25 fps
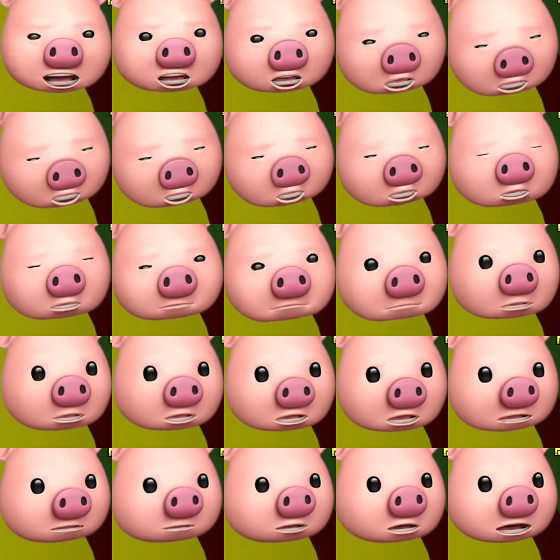I do
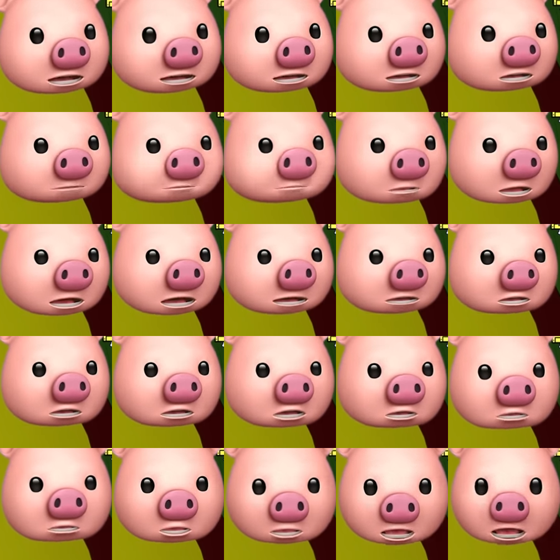believe that inspired the
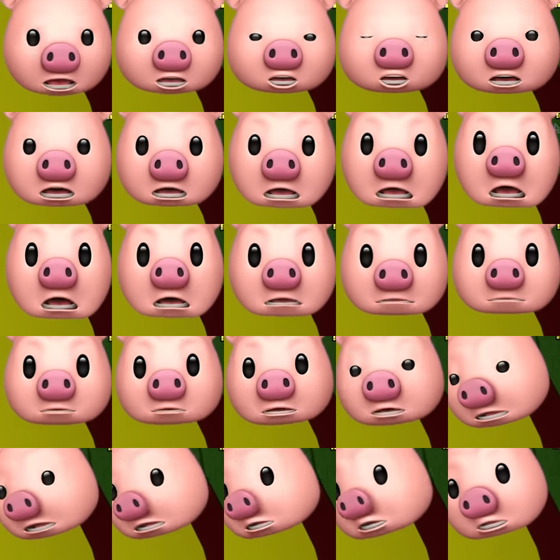creation
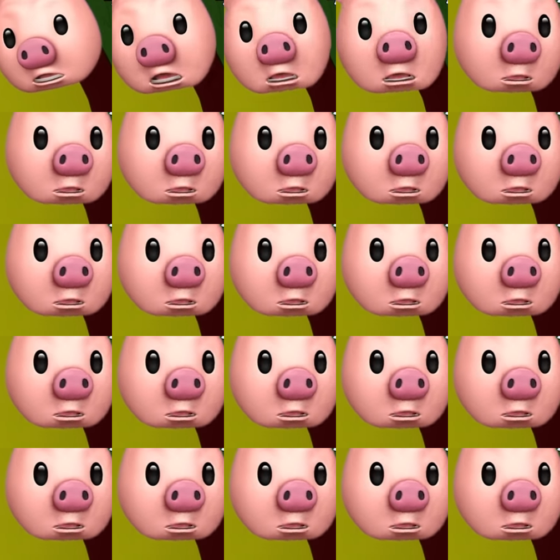of this